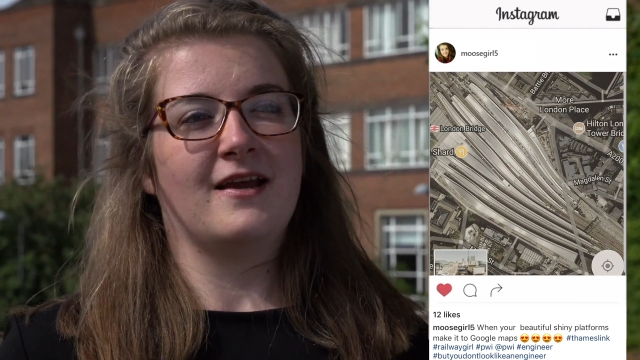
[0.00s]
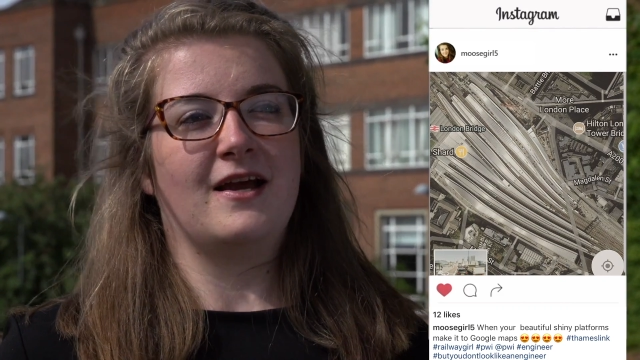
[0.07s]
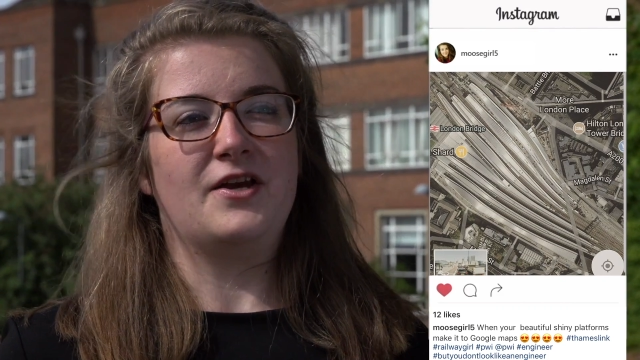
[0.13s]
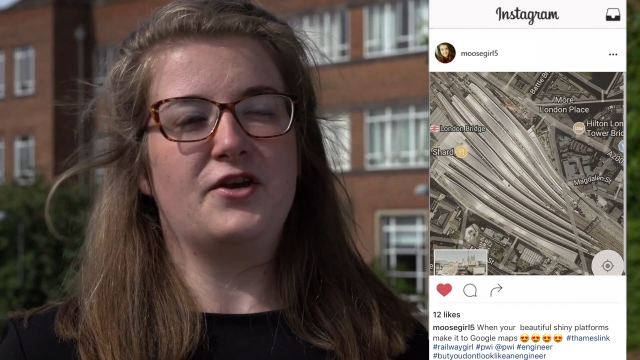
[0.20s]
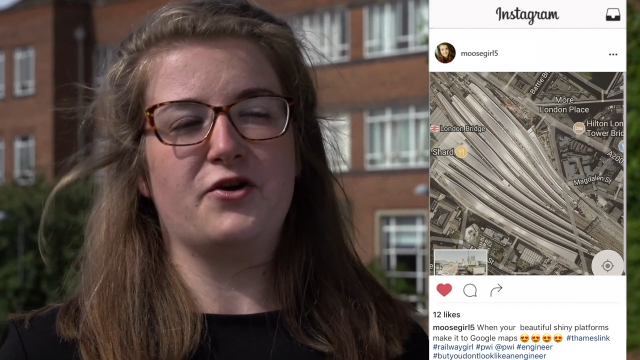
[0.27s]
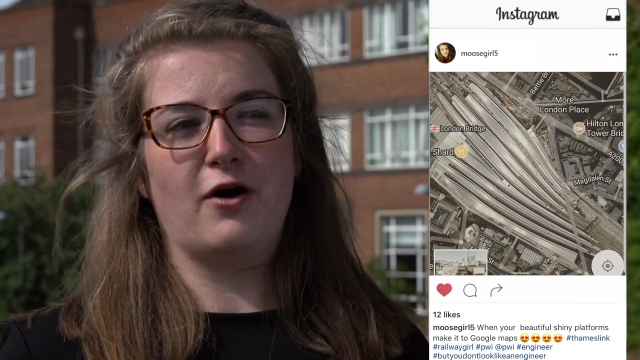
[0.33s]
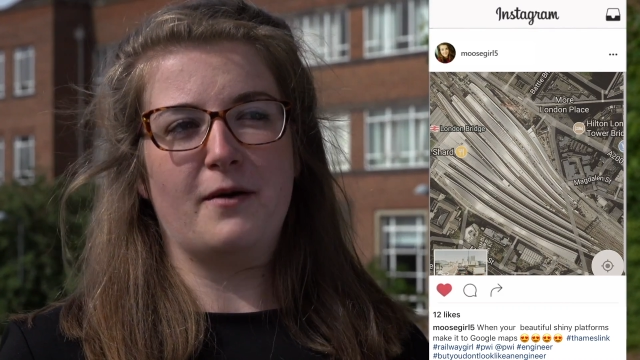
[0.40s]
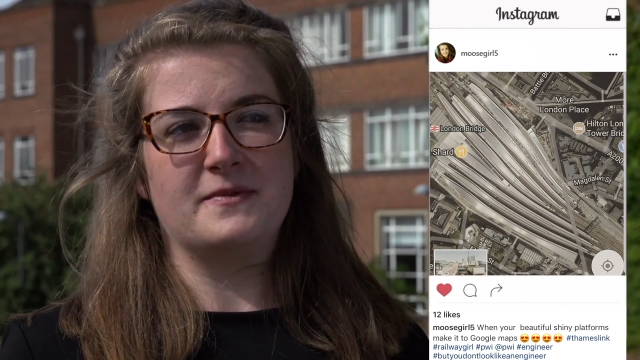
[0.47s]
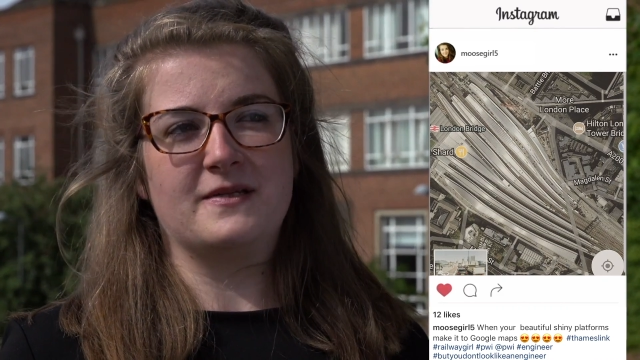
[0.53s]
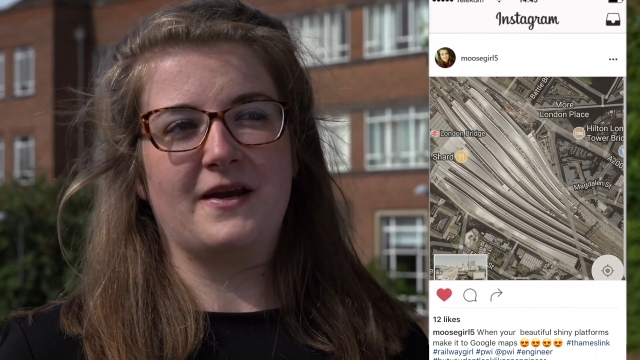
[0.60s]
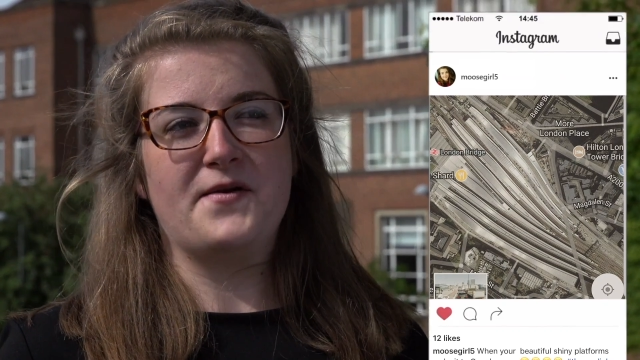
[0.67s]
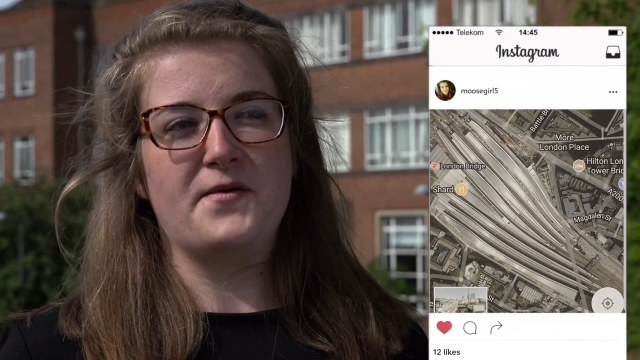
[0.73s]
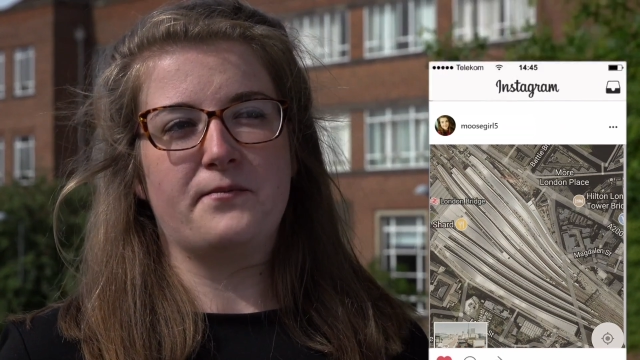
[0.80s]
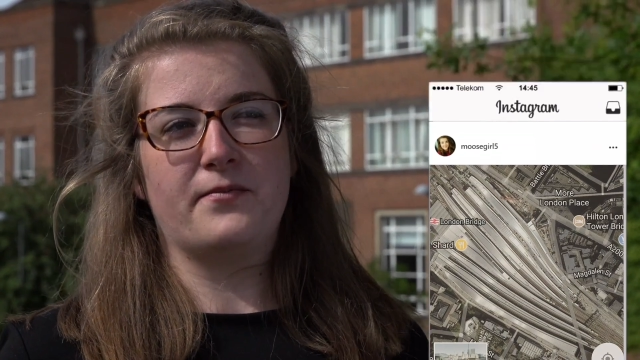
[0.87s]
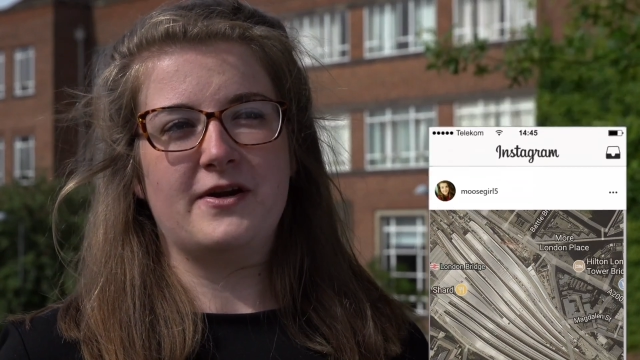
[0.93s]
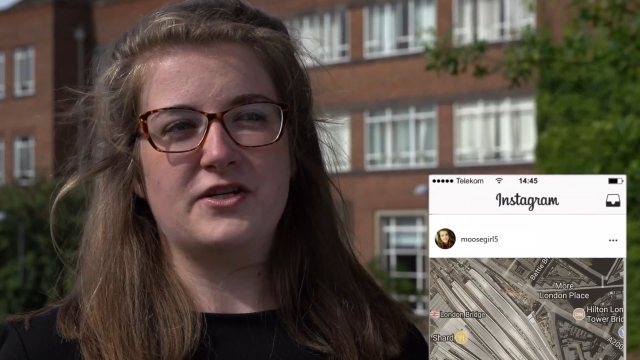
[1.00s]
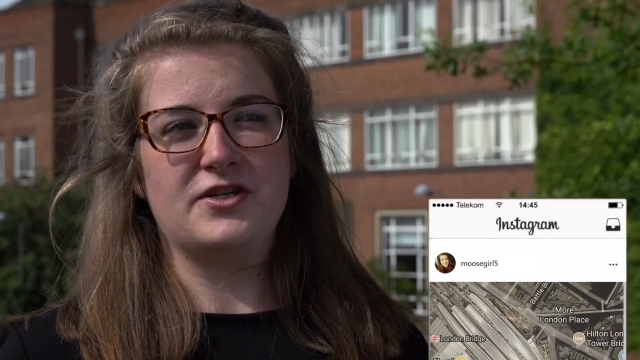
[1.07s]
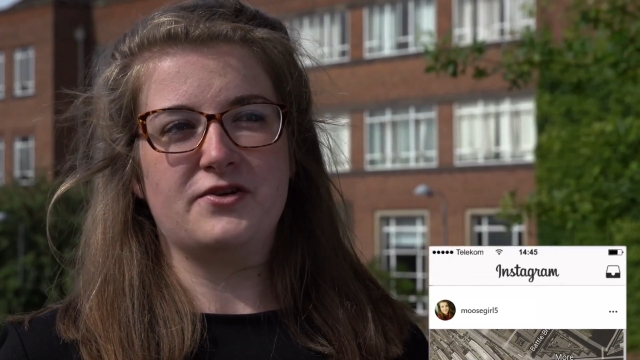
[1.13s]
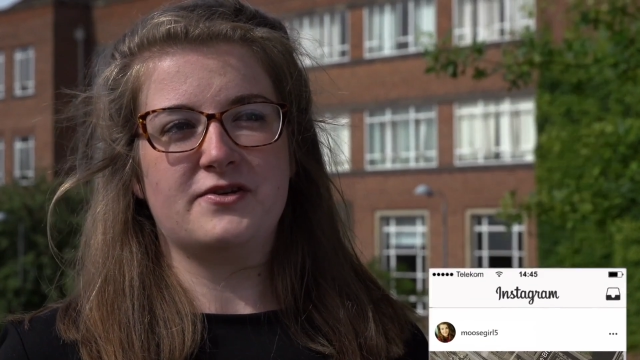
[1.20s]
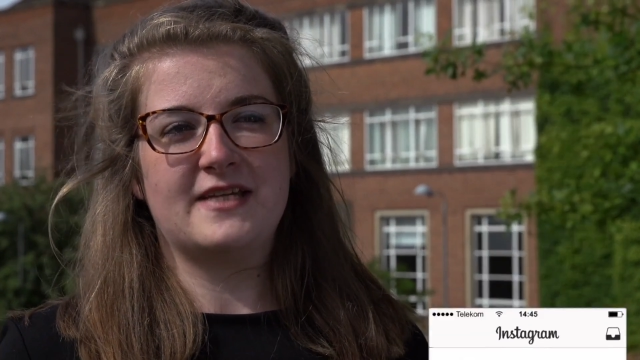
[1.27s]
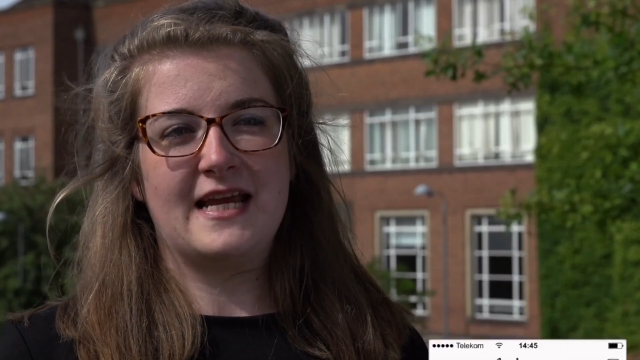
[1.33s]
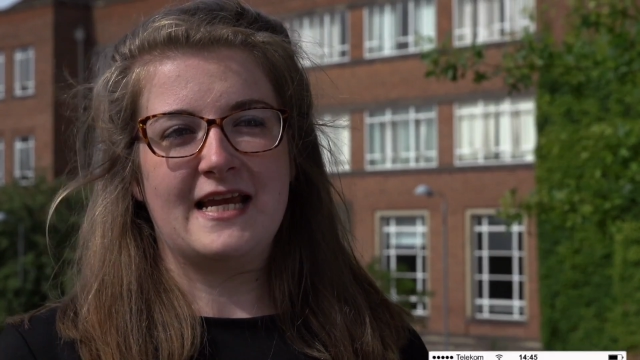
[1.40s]
and you go up to London Bridge and
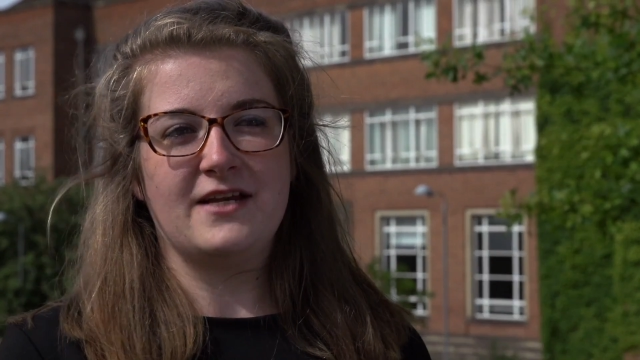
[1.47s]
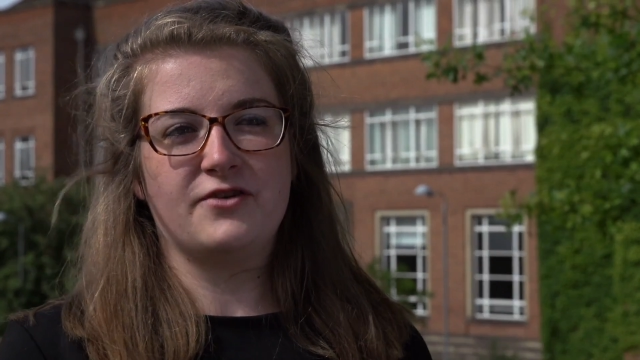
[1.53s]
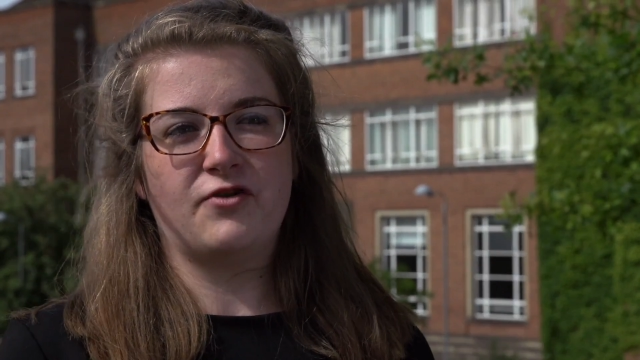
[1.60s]
you see